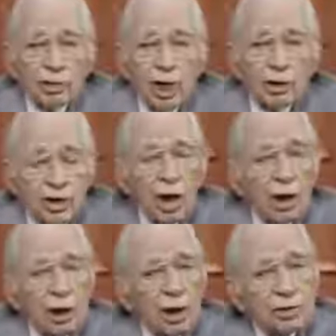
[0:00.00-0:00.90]
church?
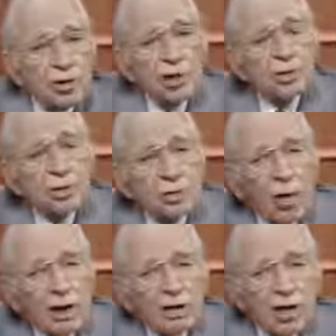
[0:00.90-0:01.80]
Jesus
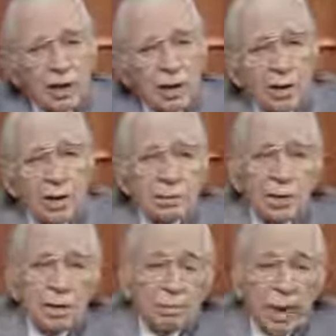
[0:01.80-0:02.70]
Christ said
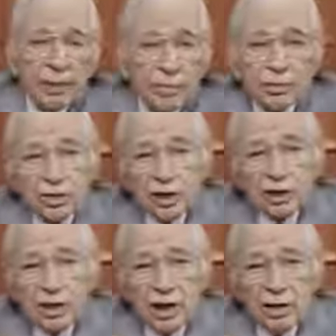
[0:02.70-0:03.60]
in Matthew
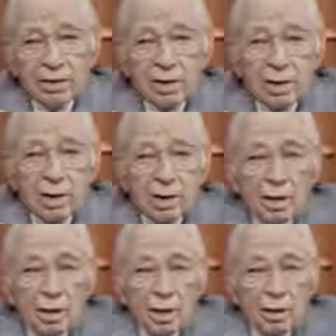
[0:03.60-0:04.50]
16,
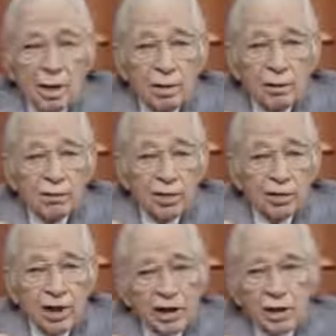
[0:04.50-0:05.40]

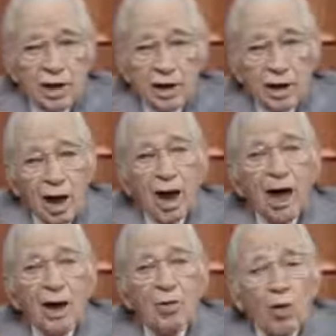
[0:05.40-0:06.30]
verse 18,
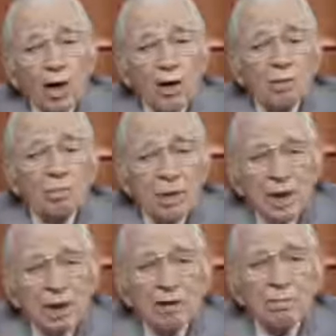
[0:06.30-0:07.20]
I will
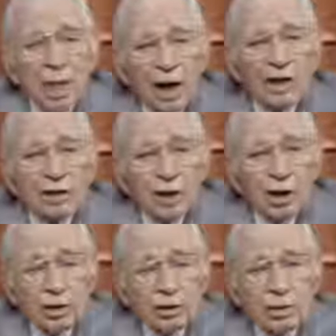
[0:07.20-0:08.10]
build my
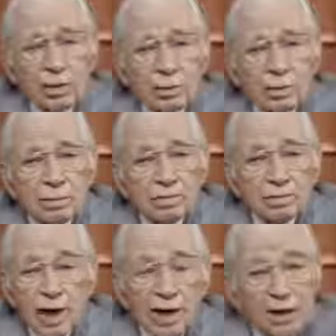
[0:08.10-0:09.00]
church.
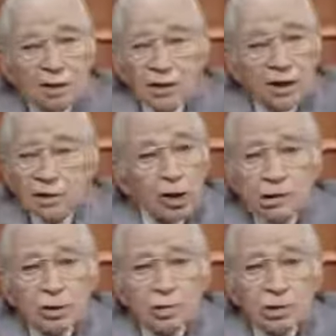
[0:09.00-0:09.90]
And he didn't say
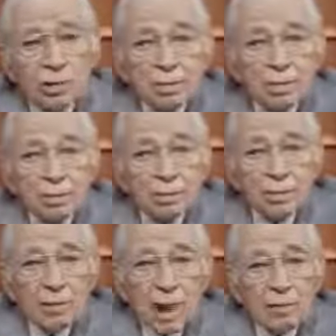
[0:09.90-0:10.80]
churches.
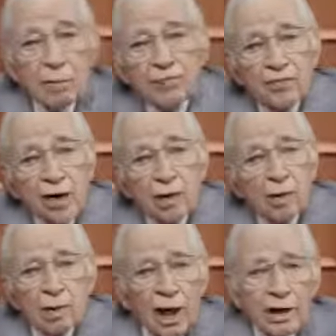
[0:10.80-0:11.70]
And we find
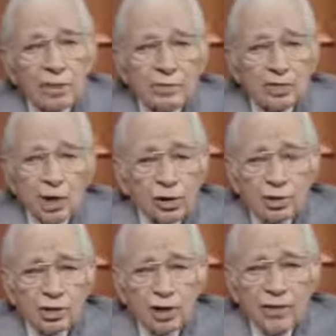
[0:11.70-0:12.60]
all kinds of
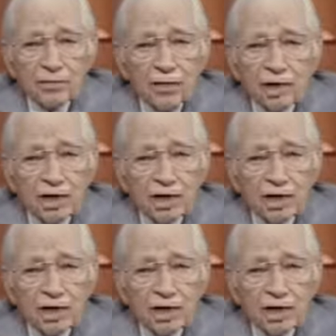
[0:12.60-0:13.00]
churches in different